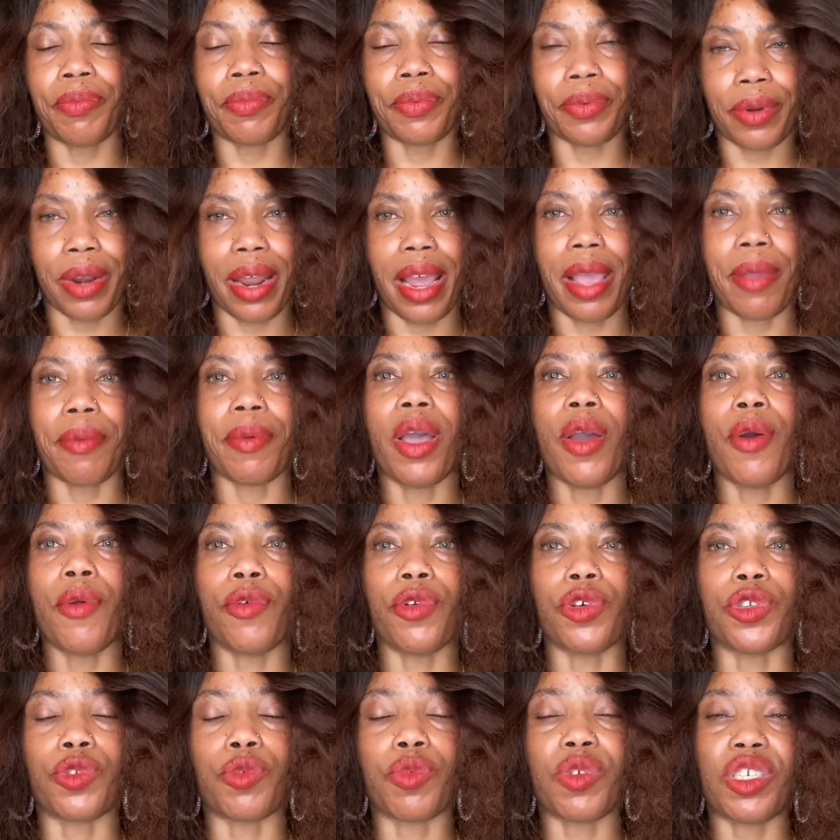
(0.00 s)

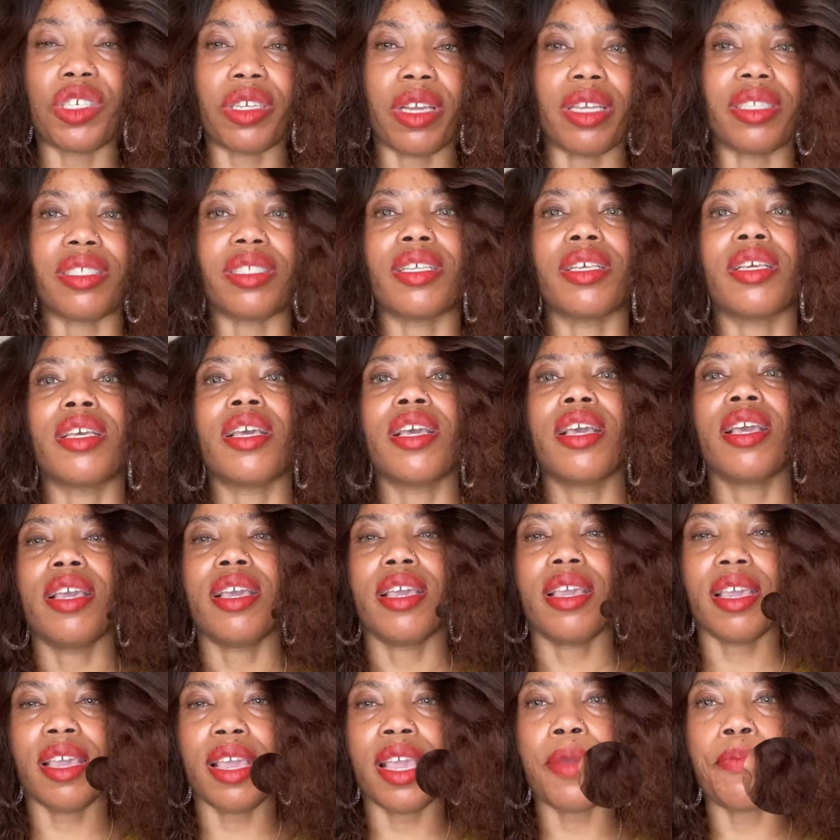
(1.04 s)
Primerose, which is
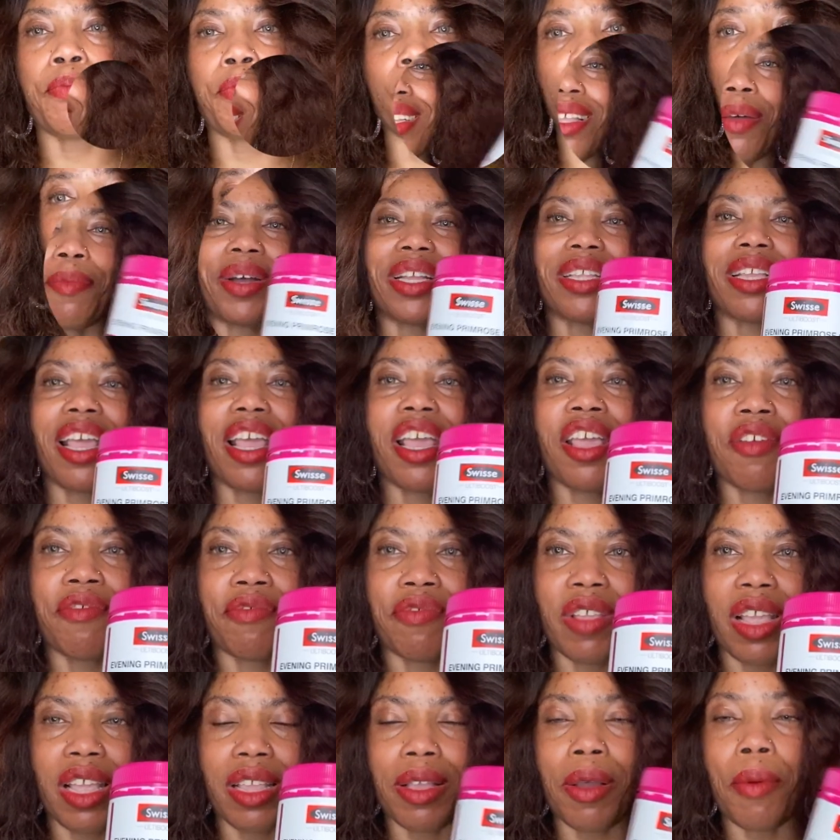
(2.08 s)

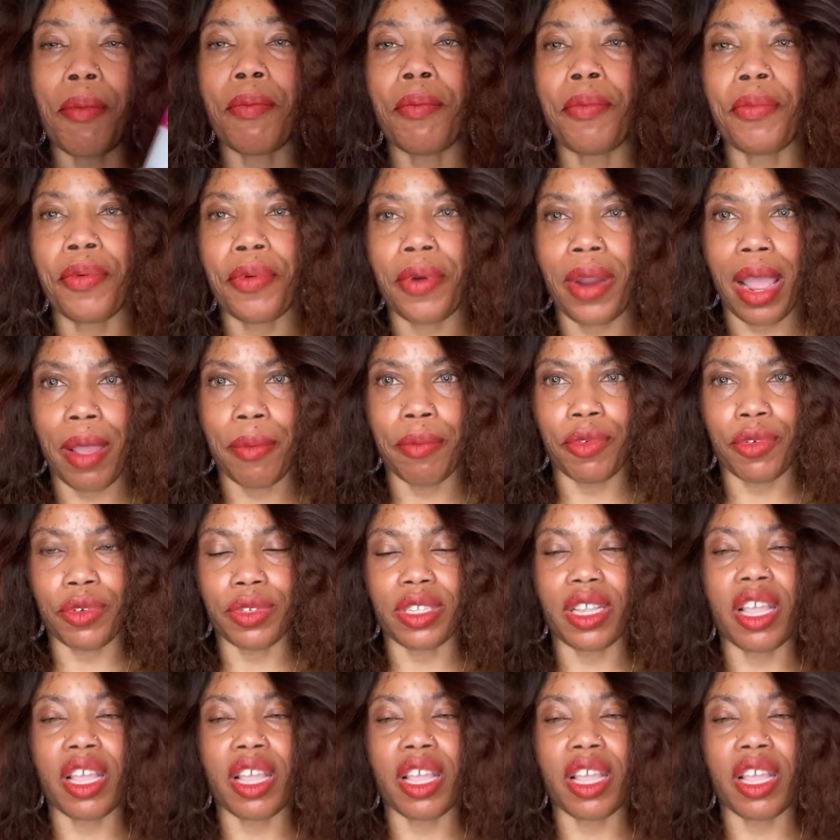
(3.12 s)
evening primrose.